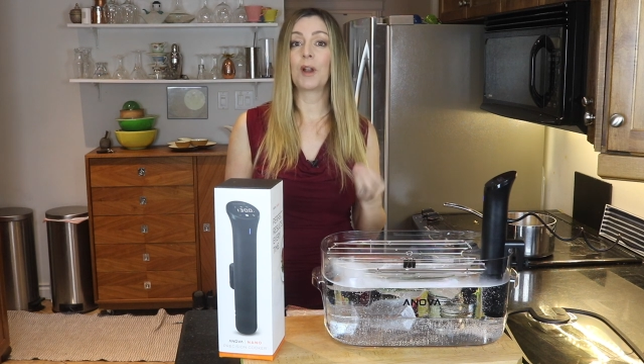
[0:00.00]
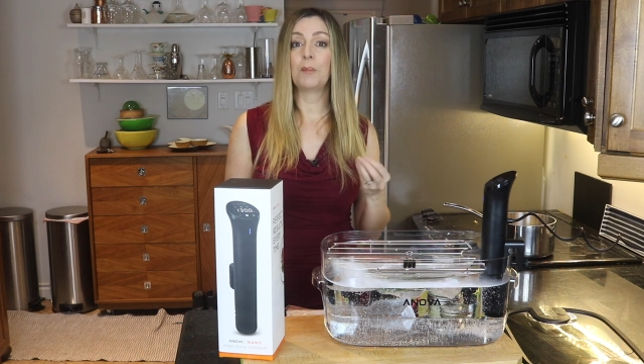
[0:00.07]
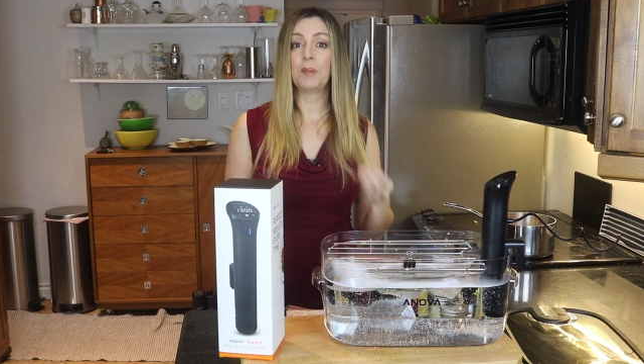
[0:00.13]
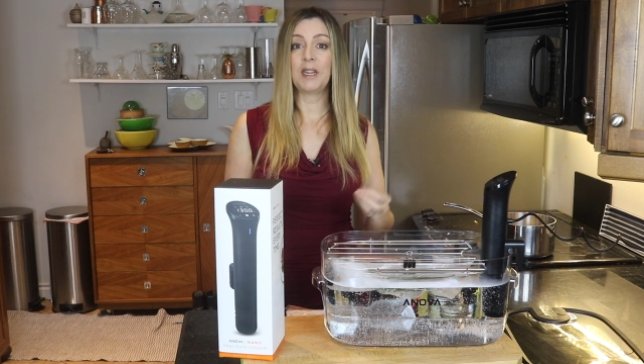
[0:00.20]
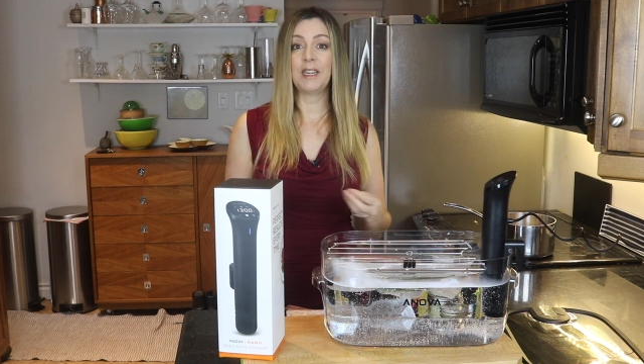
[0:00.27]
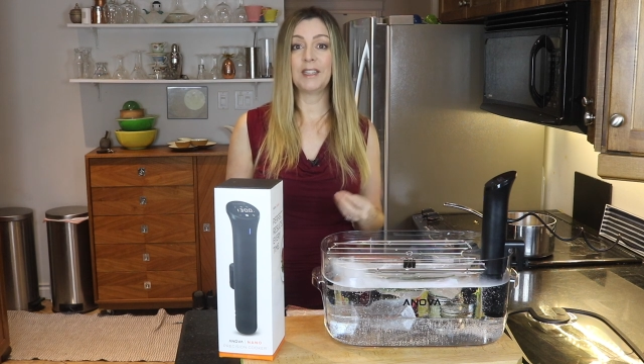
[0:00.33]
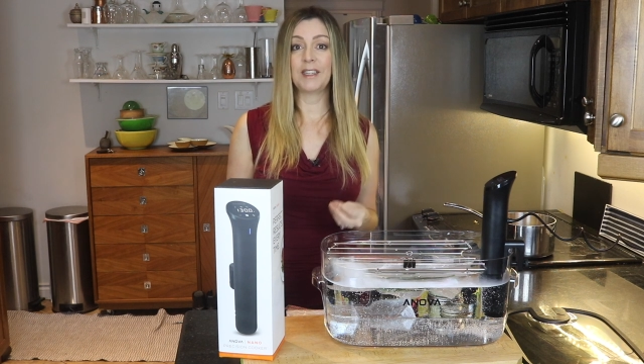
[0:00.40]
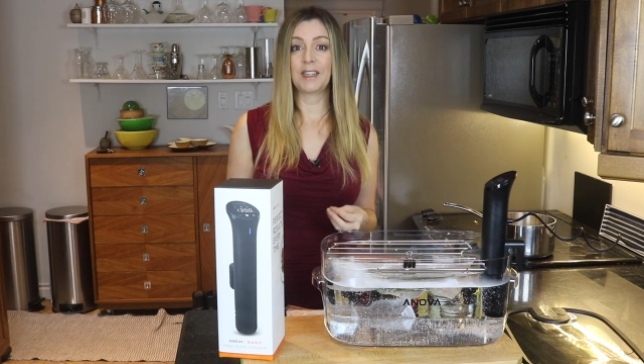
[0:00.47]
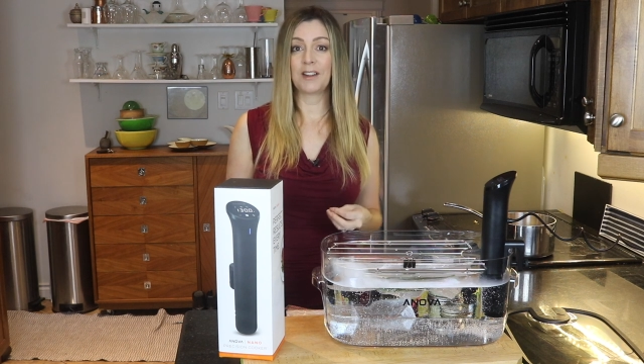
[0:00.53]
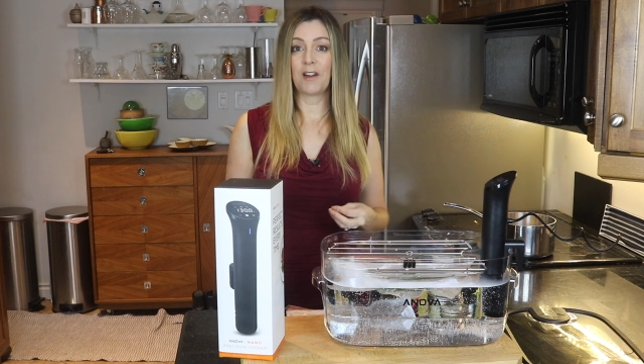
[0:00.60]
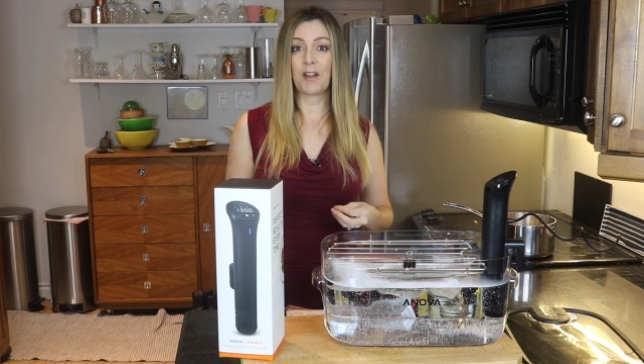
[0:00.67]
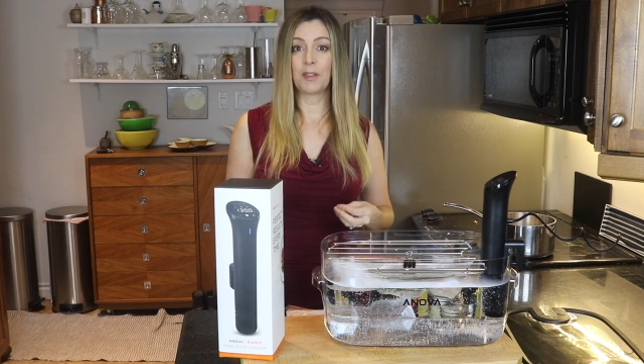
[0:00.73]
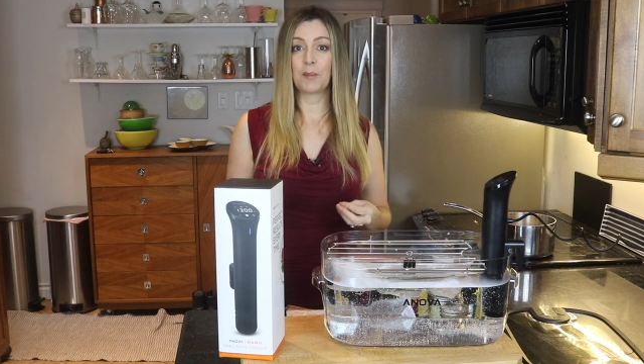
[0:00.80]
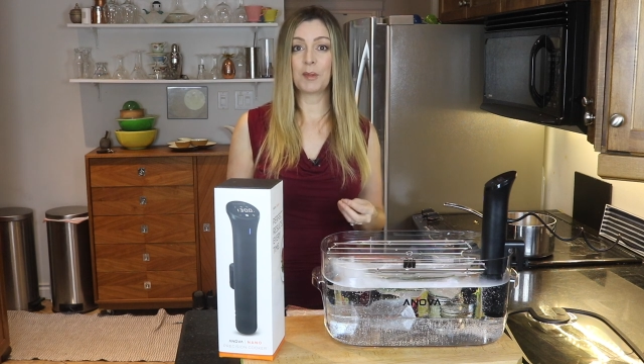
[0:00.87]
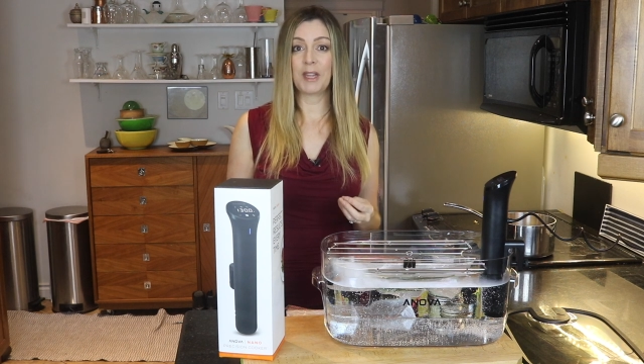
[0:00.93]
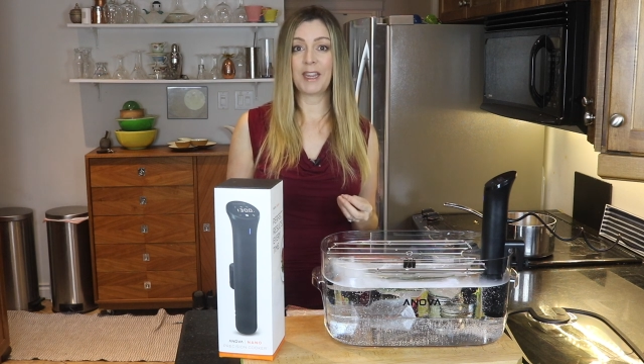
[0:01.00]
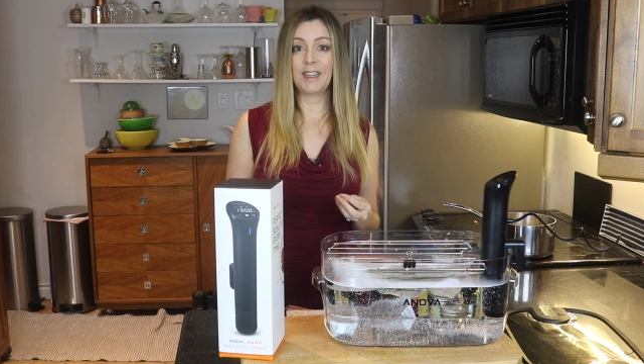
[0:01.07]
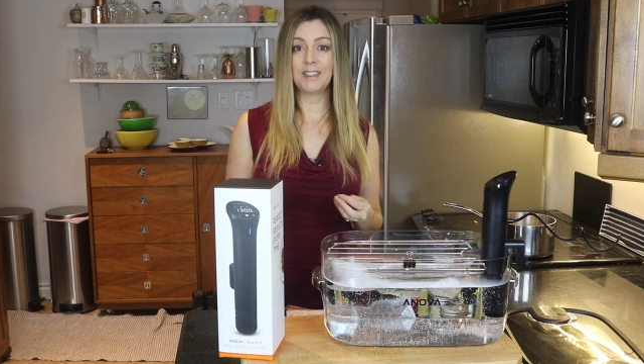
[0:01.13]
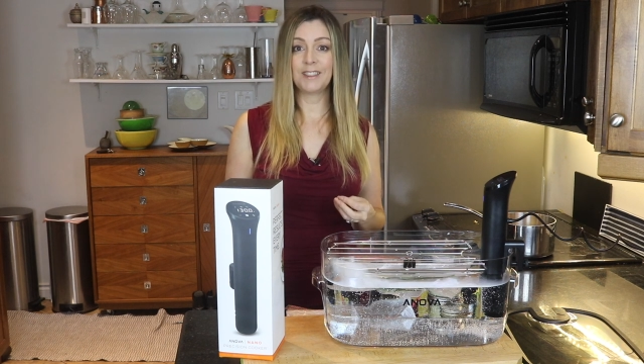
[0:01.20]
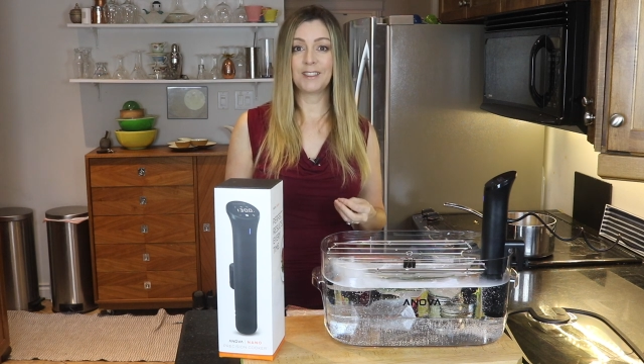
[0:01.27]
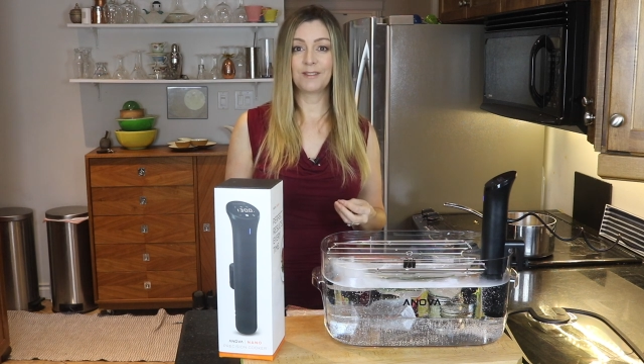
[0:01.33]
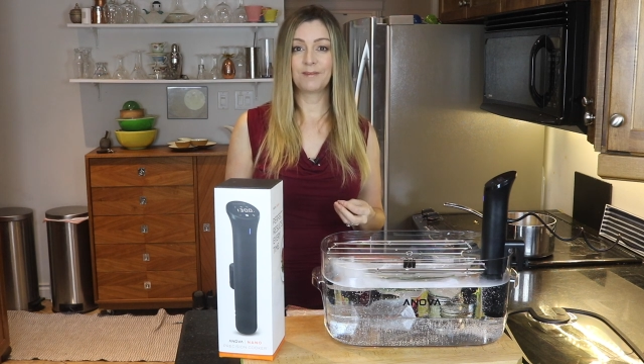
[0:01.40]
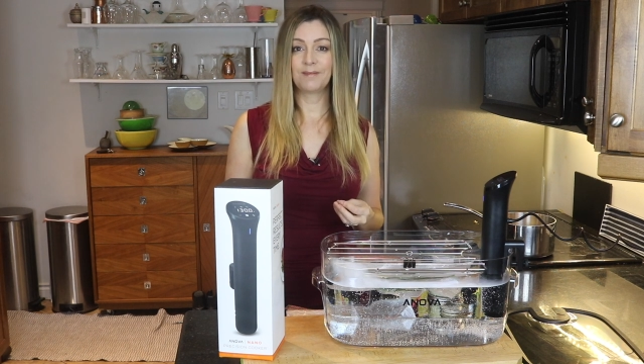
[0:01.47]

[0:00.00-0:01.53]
appealing on the plate.